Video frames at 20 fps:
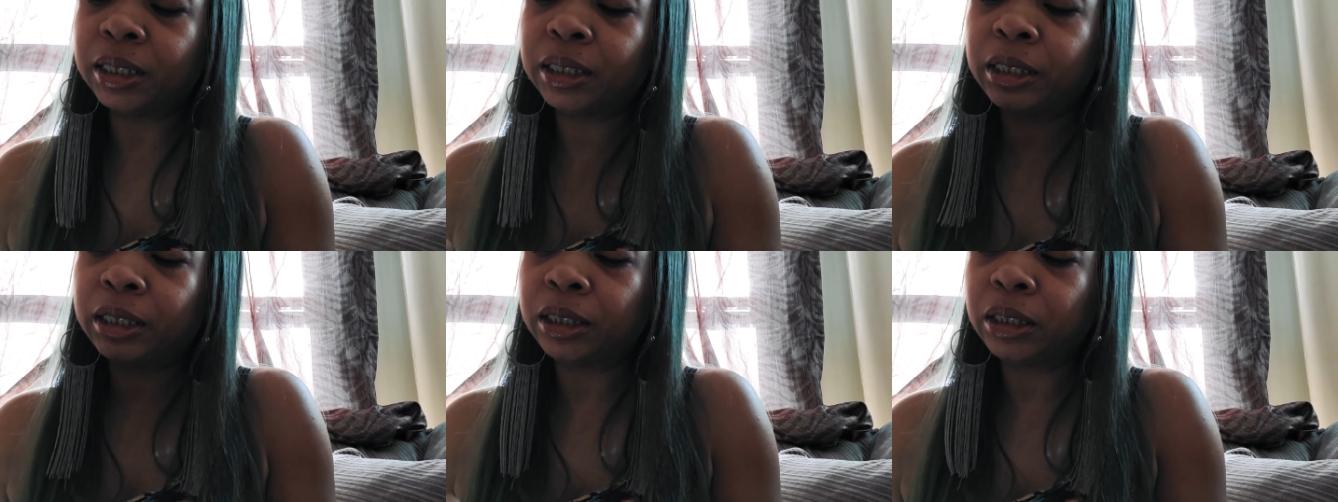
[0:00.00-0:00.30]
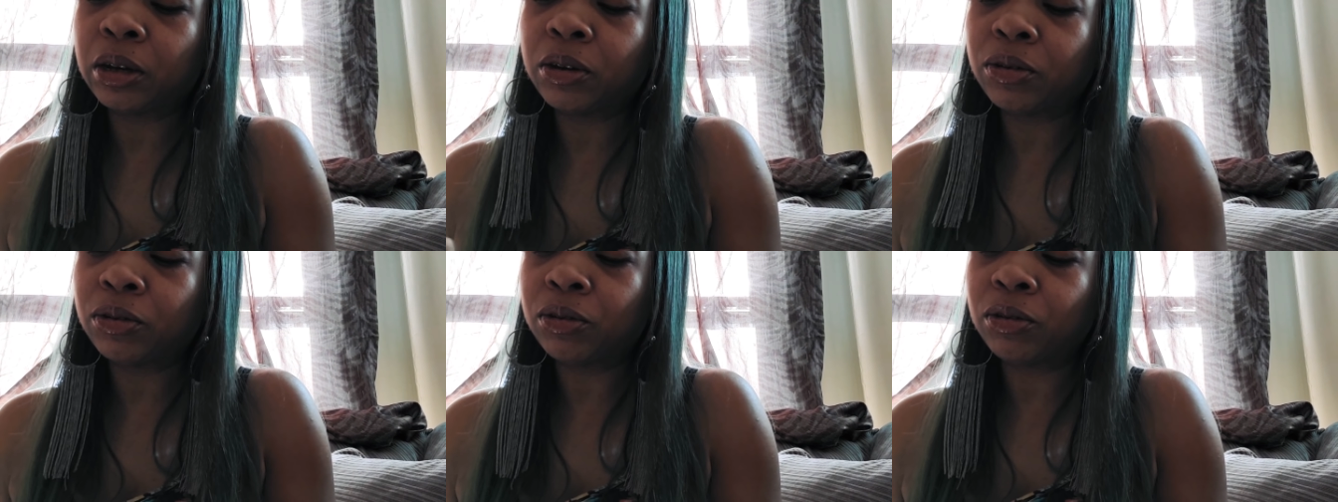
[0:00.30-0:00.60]

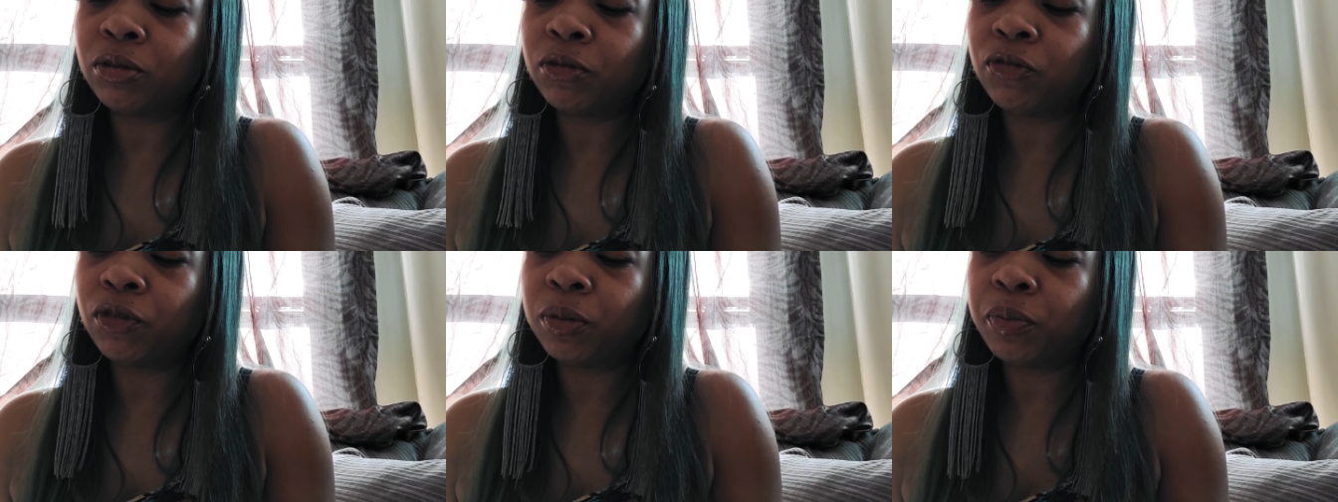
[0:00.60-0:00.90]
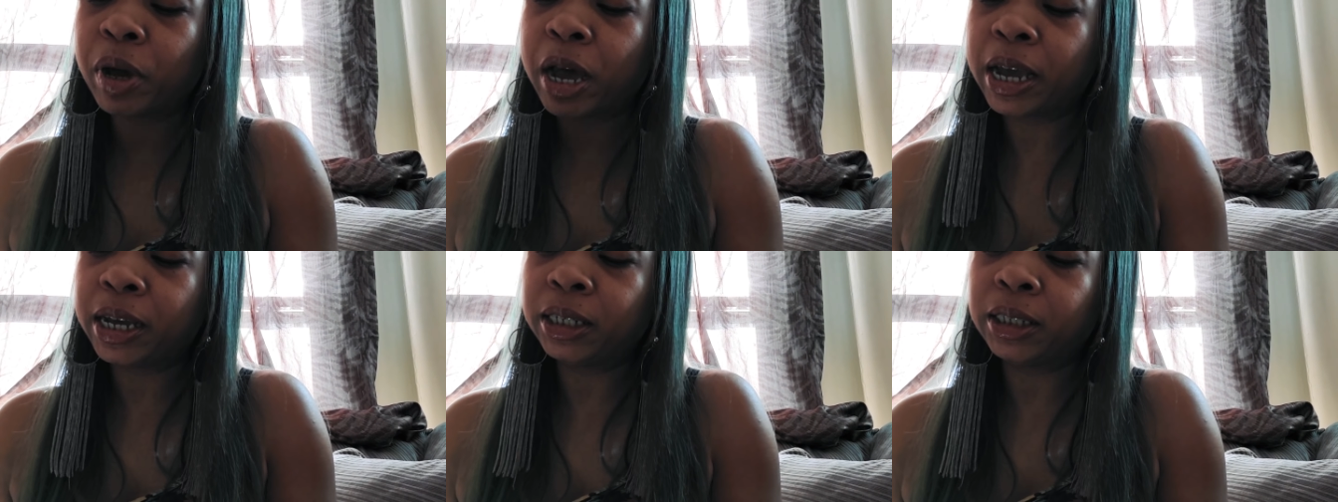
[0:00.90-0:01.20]
stone for
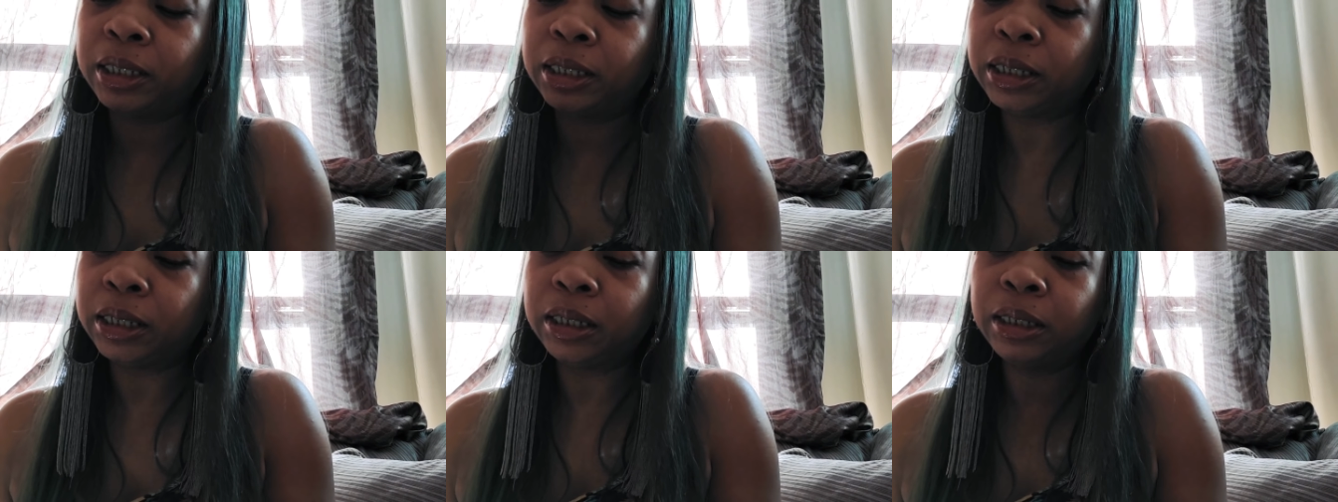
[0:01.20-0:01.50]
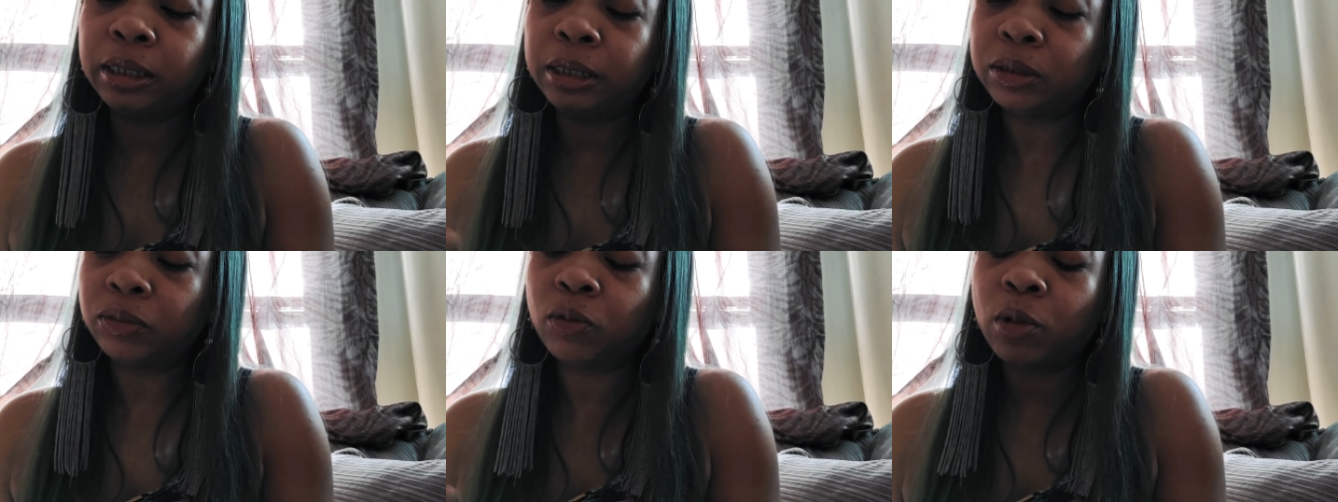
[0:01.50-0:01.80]

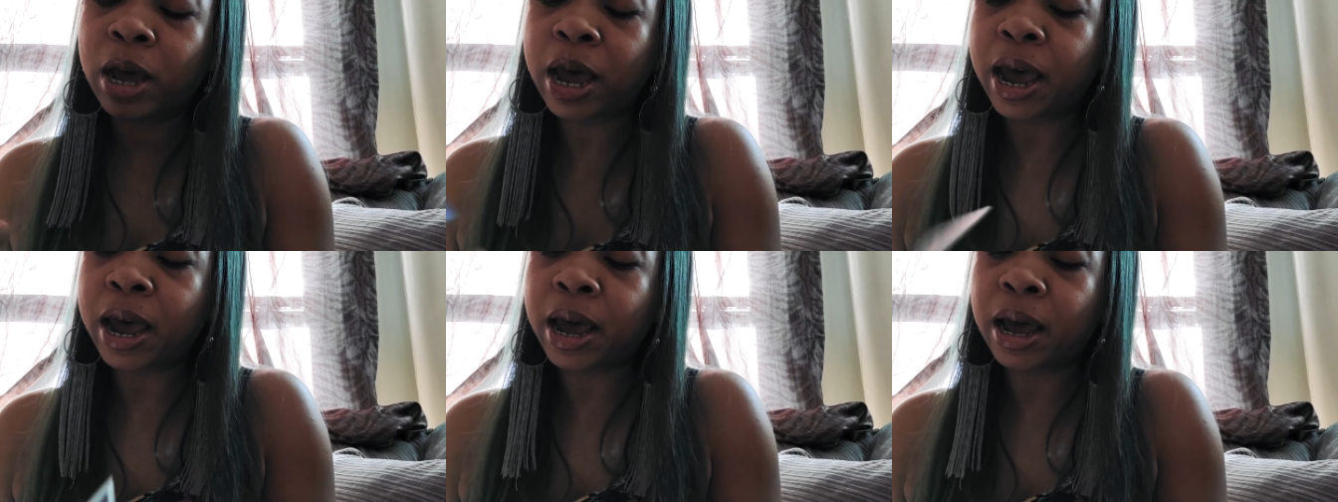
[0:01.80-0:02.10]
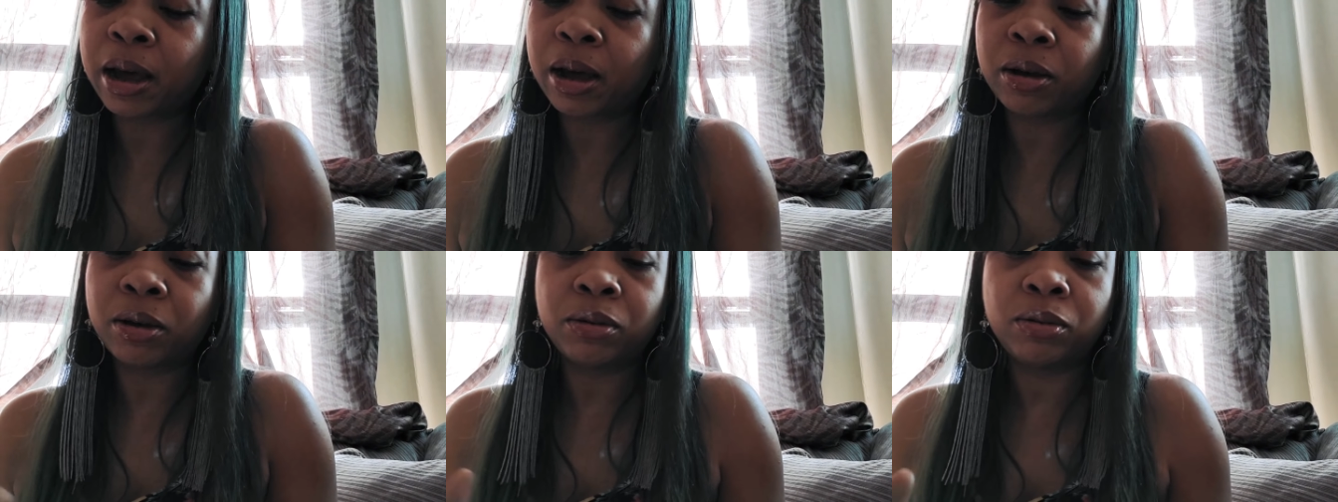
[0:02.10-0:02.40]
Pisces.
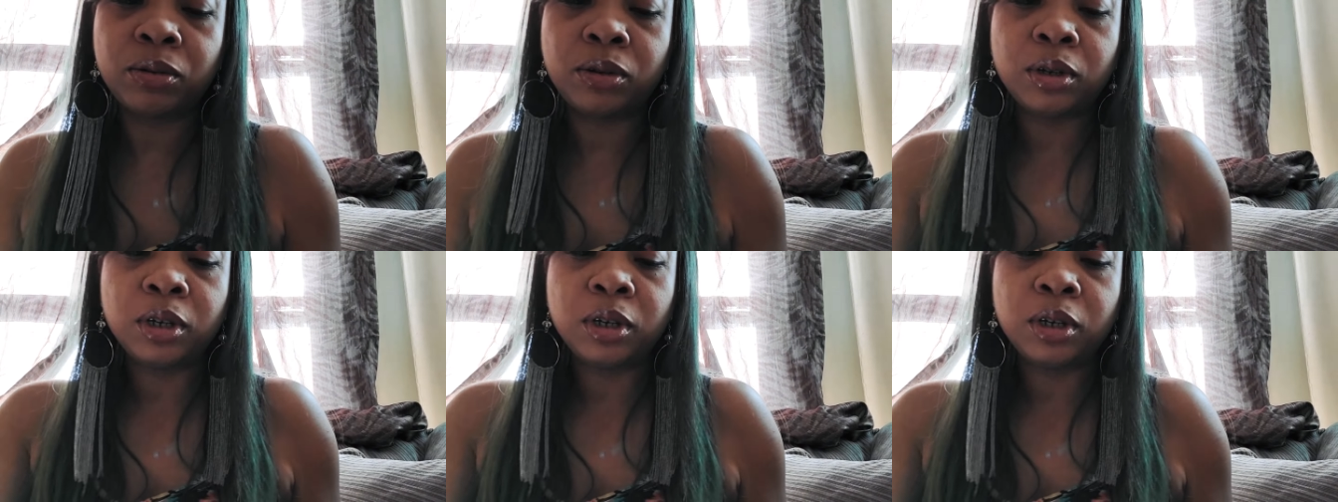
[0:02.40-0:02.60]
Wow.